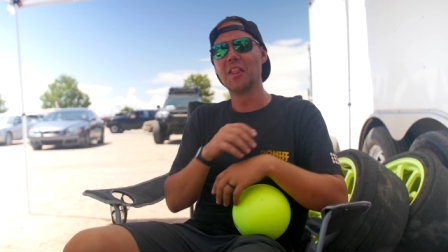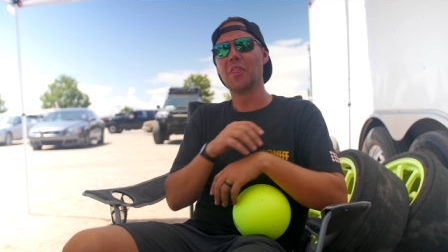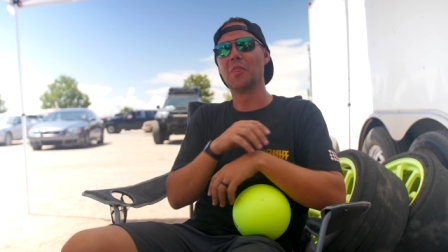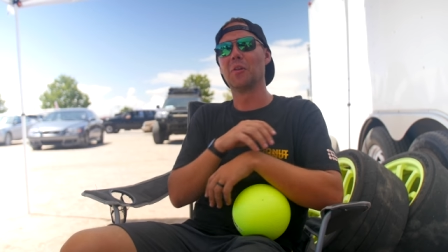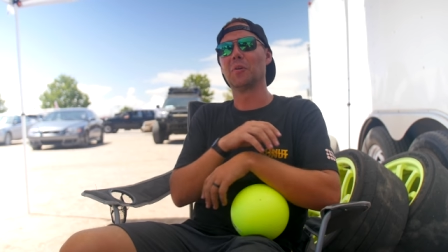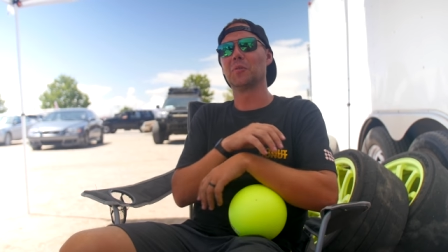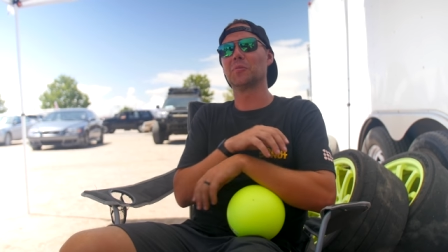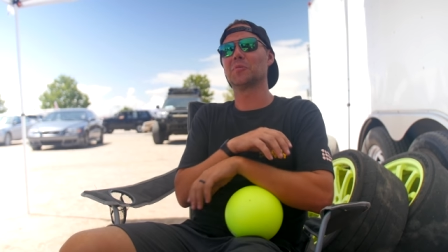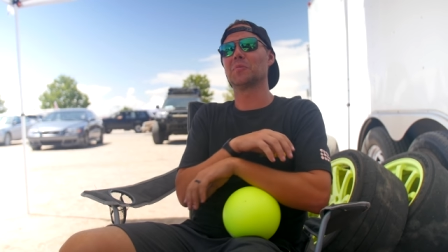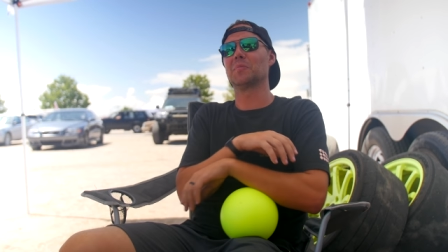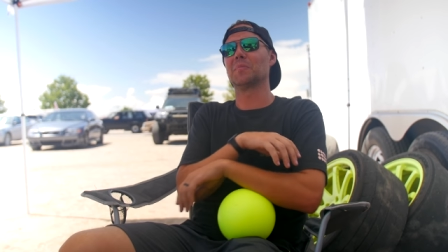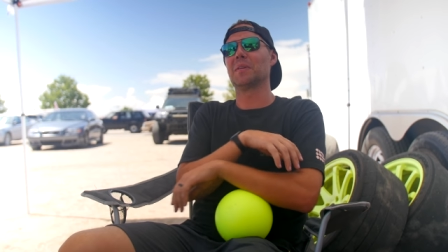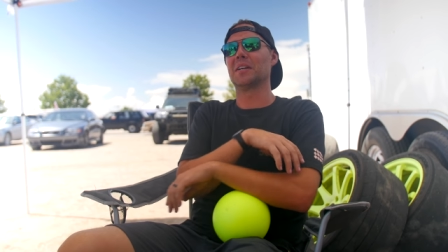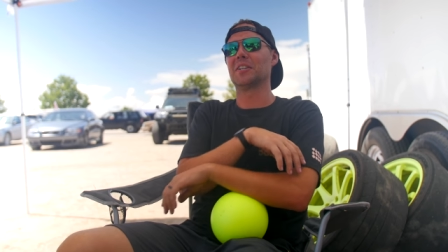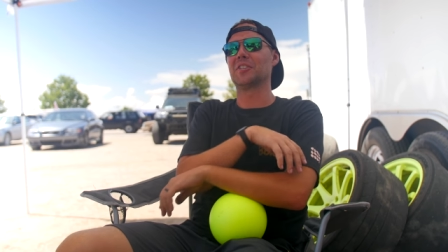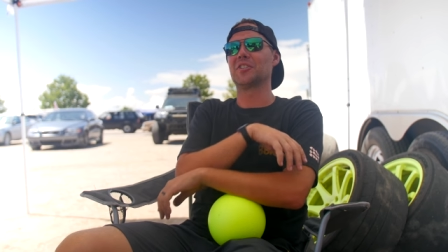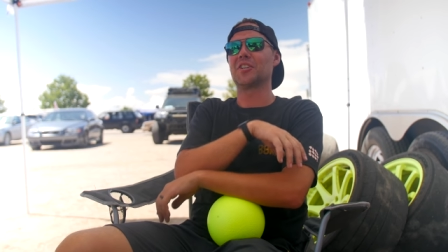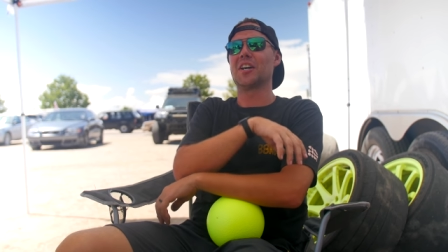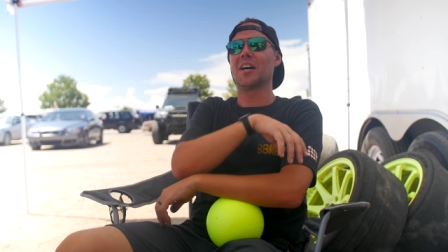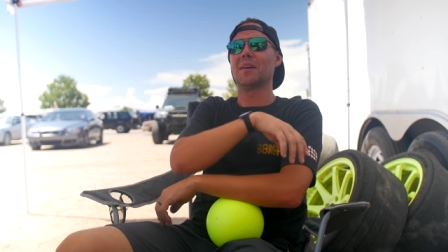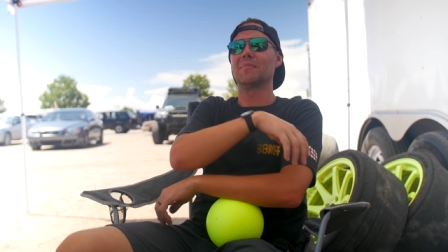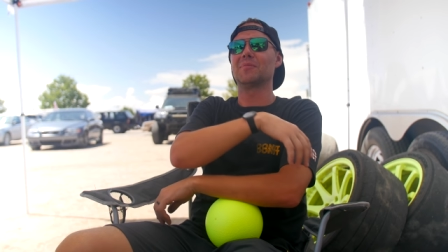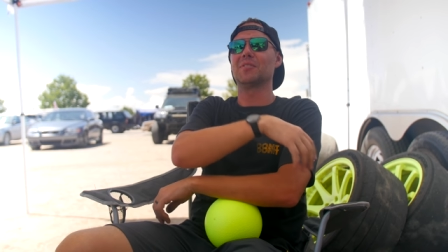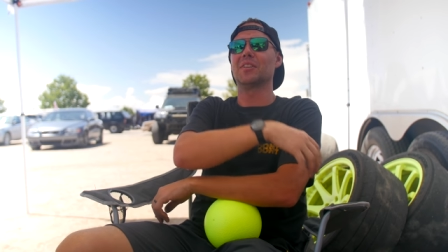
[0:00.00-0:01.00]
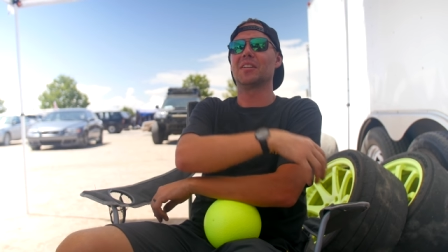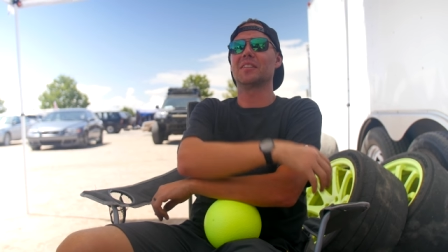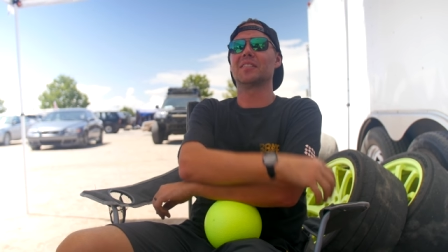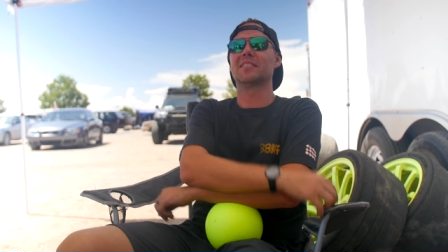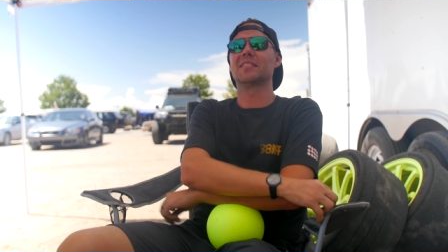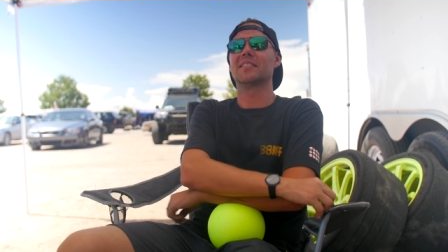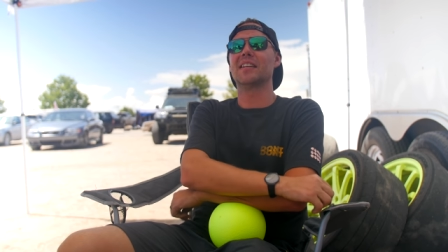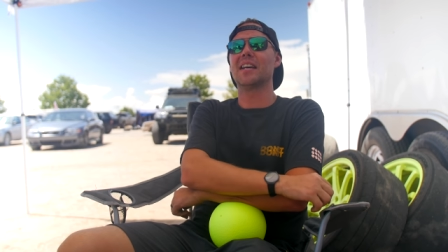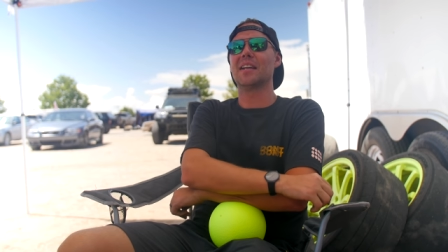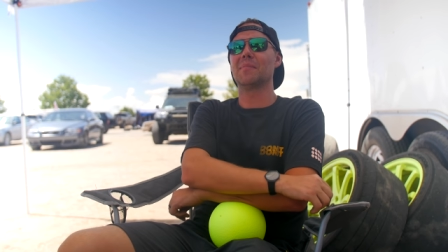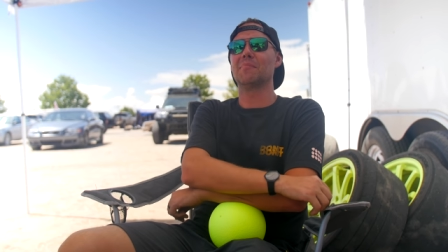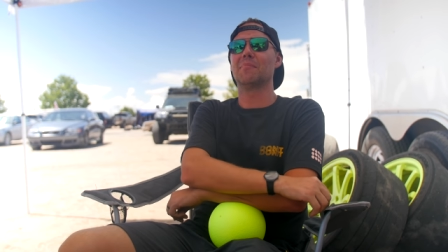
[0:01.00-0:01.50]
Those were my jobs on
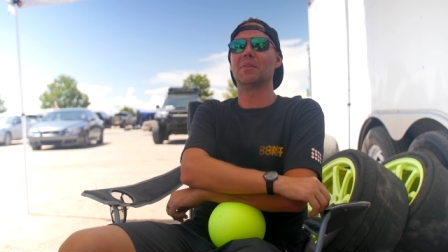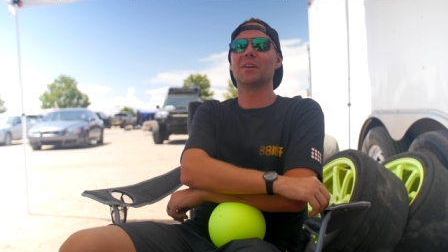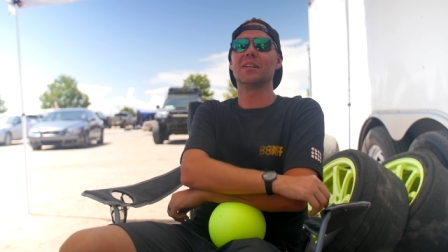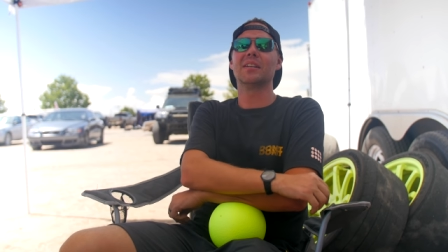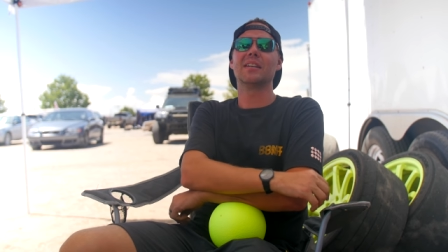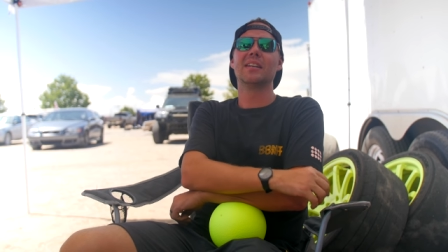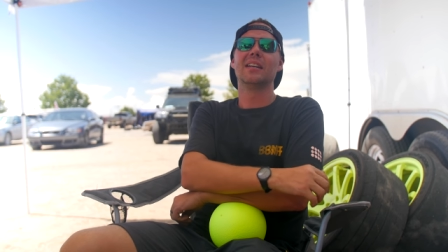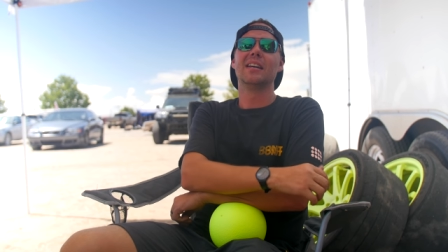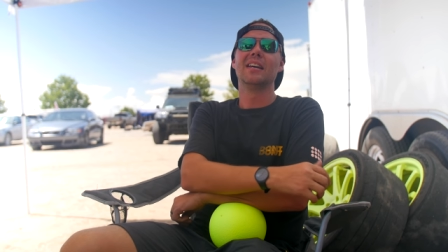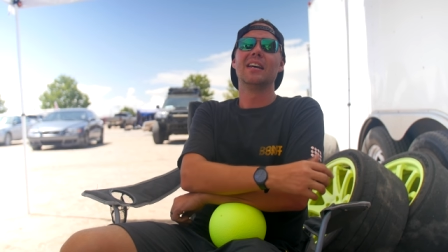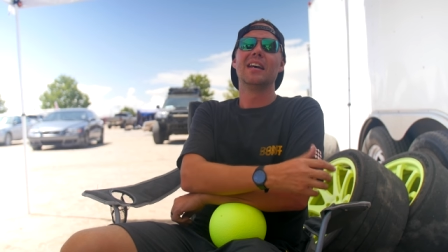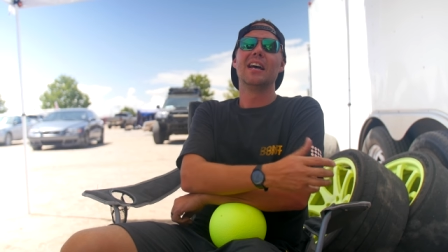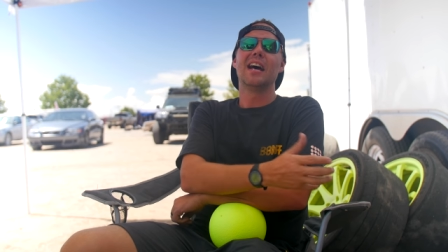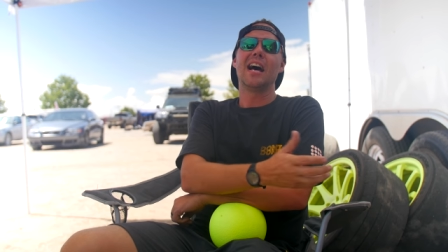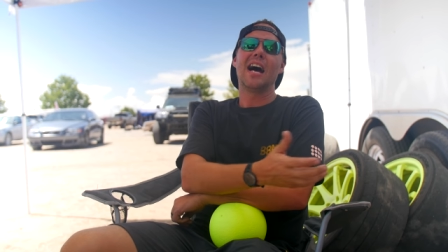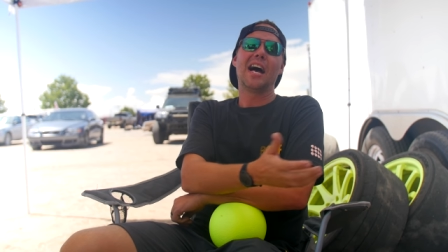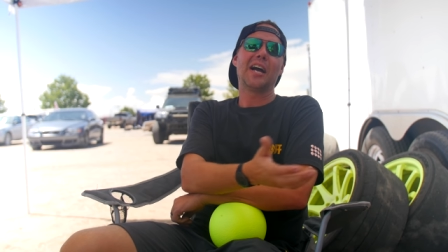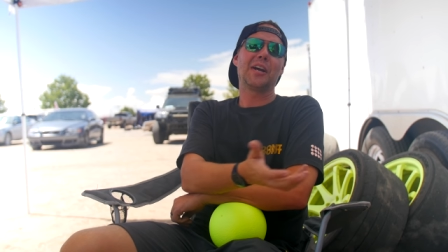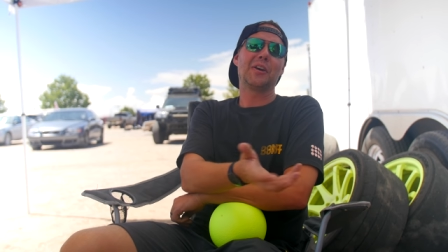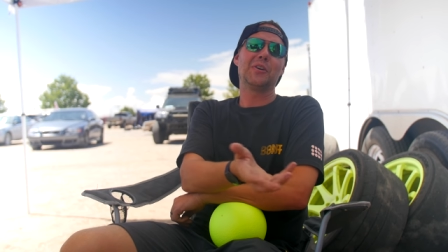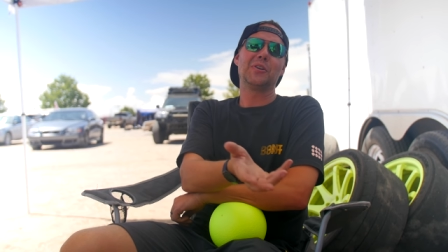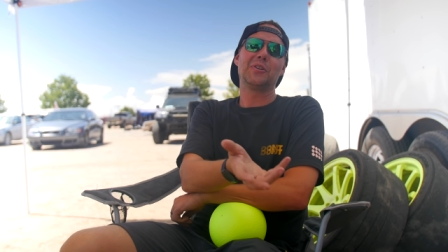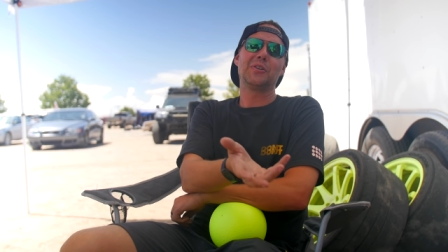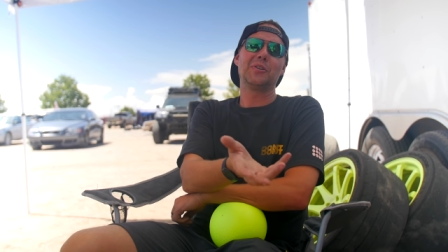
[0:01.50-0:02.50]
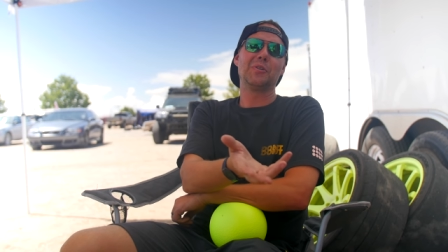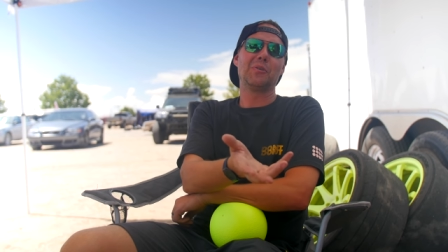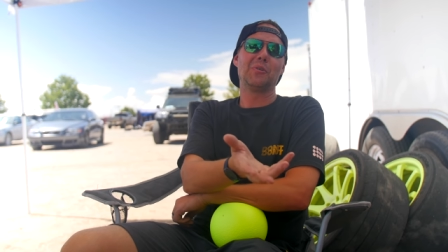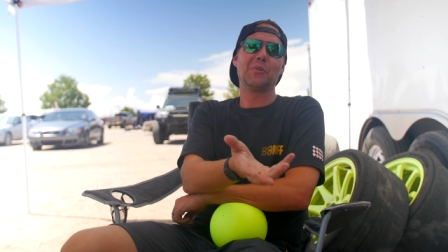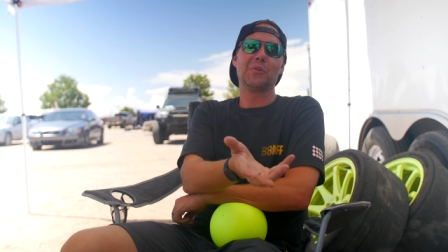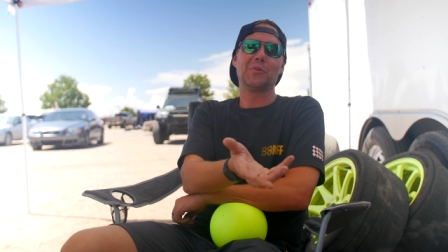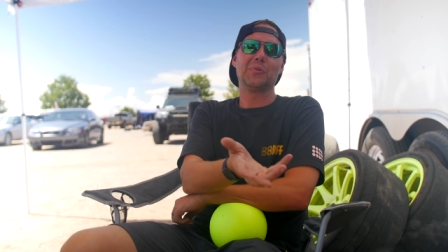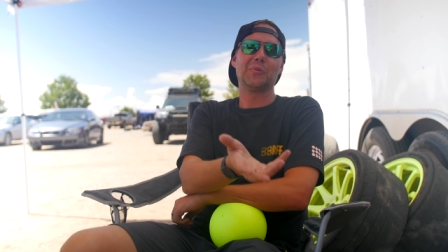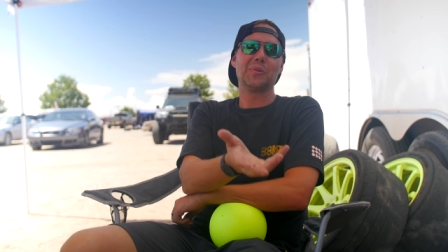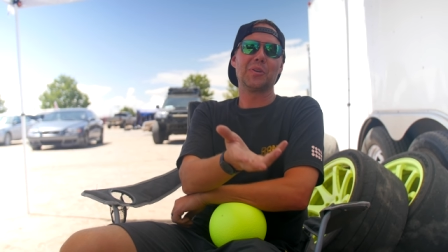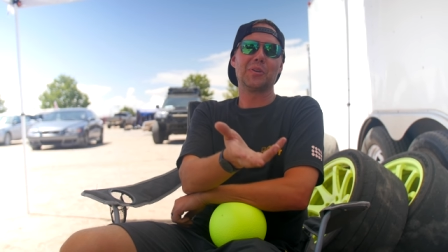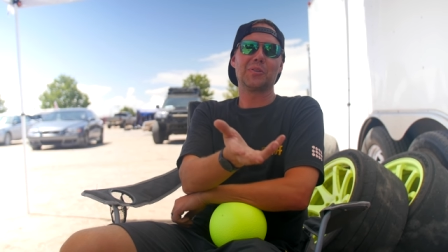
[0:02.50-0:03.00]
set, but I couldn't
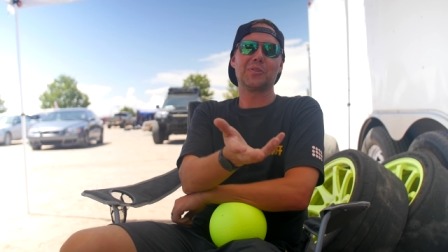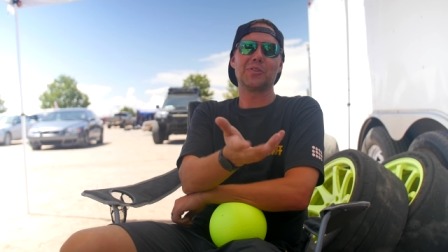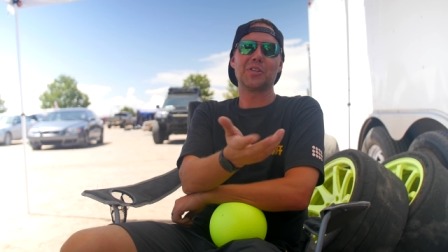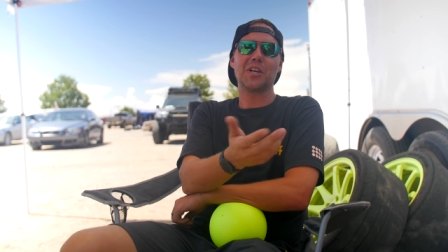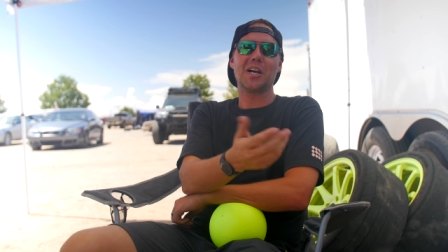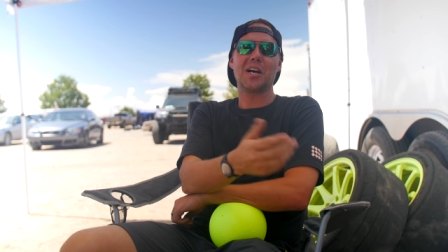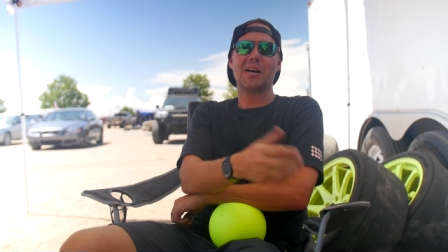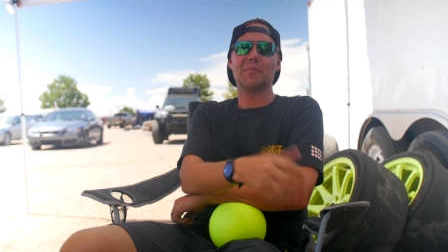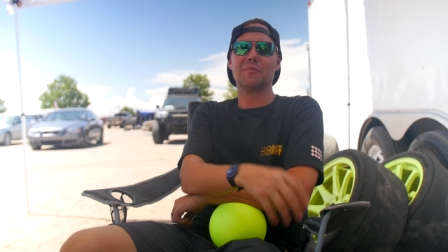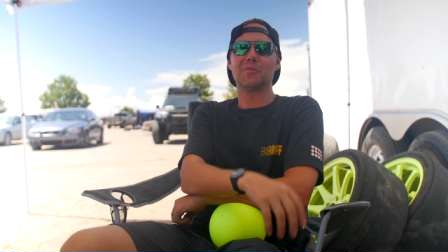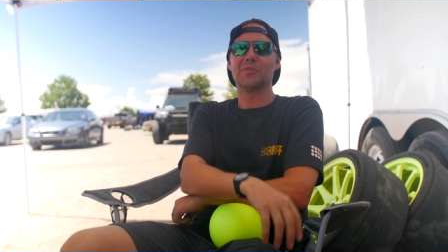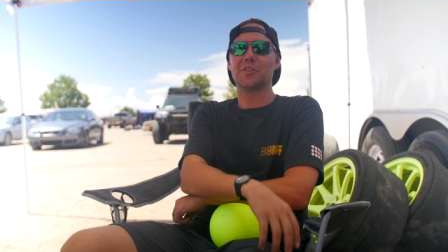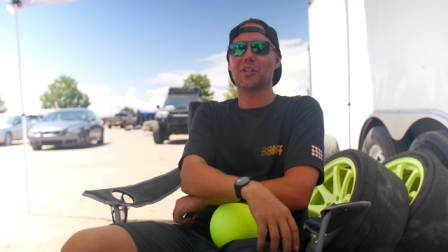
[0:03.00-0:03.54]
hold a real job.